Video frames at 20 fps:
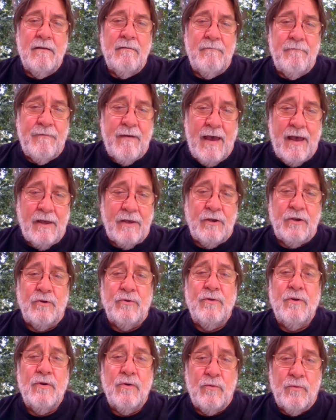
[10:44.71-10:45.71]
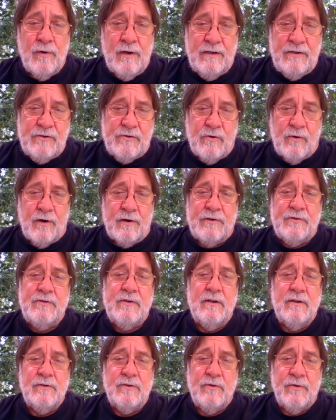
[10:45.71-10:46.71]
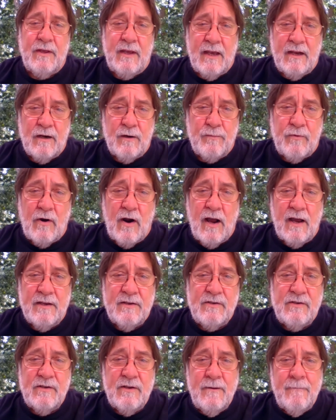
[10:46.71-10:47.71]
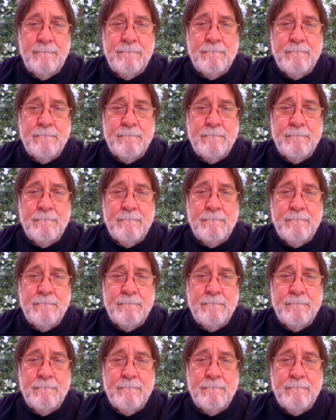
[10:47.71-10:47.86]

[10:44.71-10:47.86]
valued resource to the enterprise.